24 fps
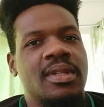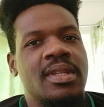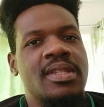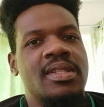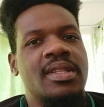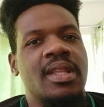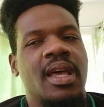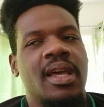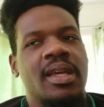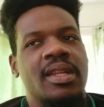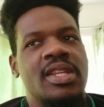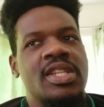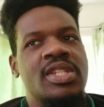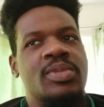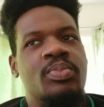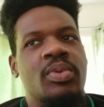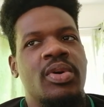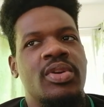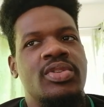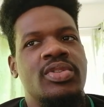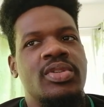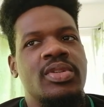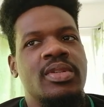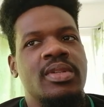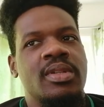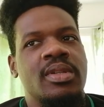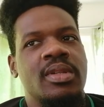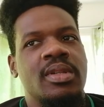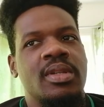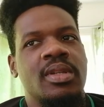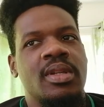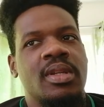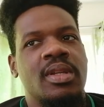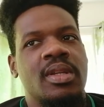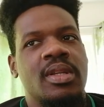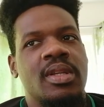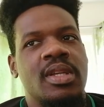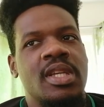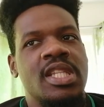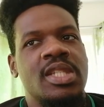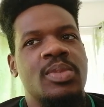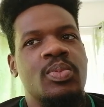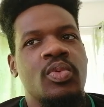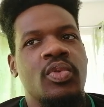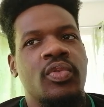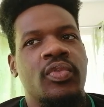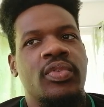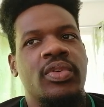It's like this bridging
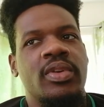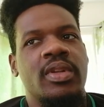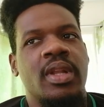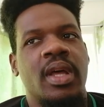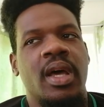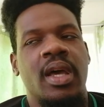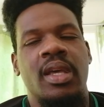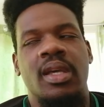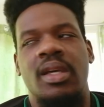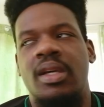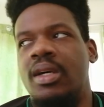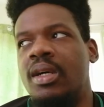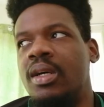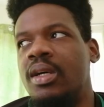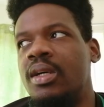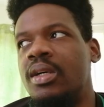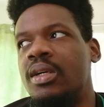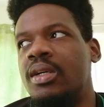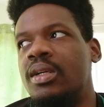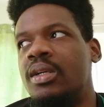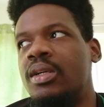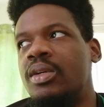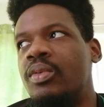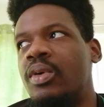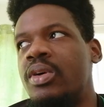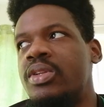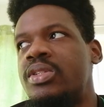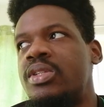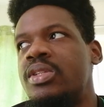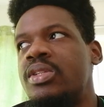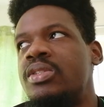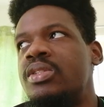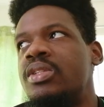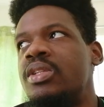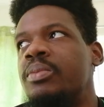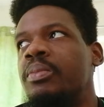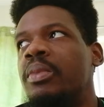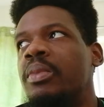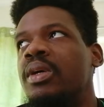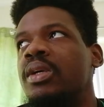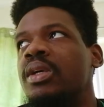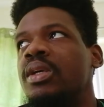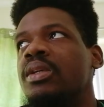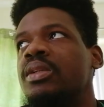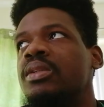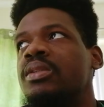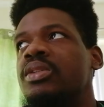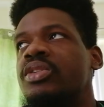is moving like uh what's his name
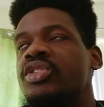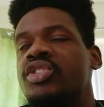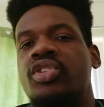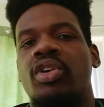again?